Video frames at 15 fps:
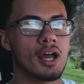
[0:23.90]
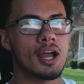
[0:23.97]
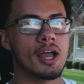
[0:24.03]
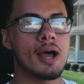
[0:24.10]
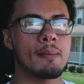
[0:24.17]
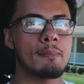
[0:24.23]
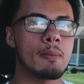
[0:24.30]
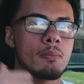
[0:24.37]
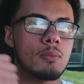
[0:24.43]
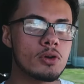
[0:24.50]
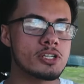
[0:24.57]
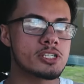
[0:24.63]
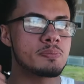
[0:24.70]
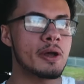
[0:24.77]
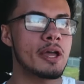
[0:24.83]
I got my
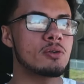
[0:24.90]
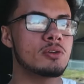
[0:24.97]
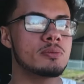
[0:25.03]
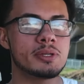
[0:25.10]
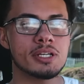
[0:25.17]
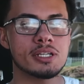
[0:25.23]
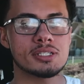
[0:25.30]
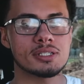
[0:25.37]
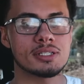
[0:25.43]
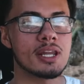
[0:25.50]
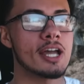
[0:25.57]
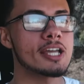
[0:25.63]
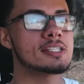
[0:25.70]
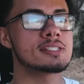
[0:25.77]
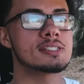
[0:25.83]
boy Spike with me. It's
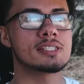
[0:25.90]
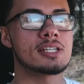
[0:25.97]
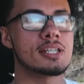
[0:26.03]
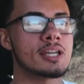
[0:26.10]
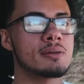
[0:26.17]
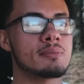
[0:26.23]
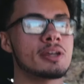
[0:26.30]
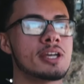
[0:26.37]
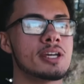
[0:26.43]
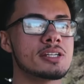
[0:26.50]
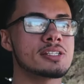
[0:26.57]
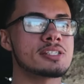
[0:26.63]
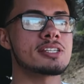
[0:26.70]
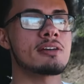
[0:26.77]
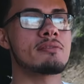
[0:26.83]
nice today, man.
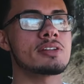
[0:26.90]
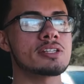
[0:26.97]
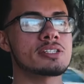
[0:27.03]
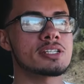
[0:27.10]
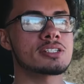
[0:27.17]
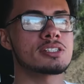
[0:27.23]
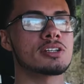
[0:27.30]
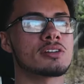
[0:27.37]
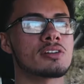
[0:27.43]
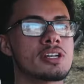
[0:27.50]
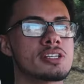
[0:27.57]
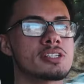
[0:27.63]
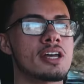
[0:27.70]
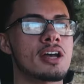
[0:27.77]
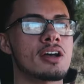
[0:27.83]
It's seventy-six
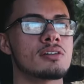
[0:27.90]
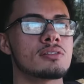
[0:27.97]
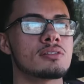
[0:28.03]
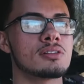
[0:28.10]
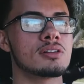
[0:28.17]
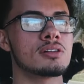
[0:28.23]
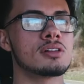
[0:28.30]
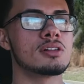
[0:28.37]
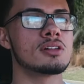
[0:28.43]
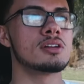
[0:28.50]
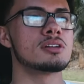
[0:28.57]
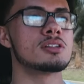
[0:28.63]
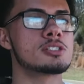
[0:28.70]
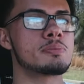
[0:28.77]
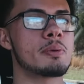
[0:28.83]
degrees out.
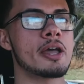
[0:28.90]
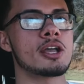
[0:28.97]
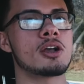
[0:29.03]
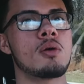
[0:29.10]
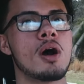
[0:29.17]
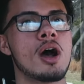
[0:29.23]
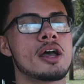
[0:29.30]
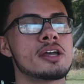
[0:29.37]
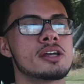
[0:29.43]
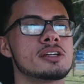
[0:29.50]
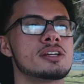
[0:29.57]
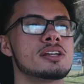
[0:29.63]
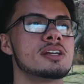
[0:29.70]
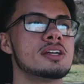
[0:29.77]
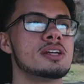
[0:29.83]
Spike, quiet.
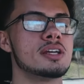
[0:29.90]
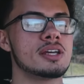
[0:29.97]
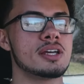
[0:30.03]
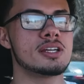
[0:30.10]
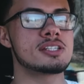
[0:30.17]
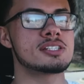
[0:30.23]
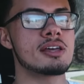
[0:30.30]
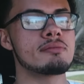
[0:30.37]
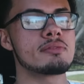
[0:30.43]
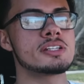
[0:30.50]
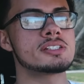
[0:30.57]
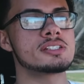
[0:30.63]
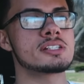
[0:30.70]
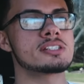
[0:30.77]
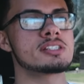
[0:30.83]
It's
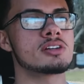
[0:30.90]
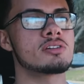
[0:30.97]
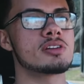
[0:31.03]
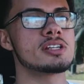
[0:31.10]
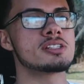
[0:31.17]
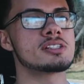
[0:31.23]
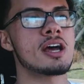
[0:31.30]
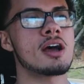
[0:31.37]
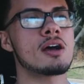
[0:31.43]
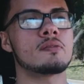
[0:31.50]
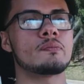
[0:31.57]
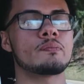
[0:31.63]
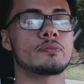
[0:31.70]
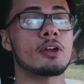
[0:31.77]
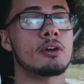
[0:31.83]
seventy-six degrees out.
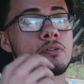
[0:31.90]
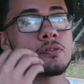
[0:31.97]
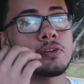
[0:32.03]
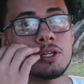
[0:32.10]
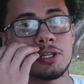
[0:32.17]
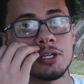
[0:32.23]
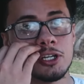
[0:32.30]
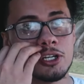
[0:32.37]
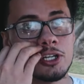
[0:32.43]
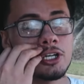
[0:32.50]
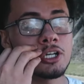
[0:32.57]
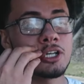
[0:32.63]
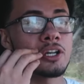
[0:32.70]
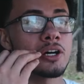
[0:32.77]
I'm feeling good.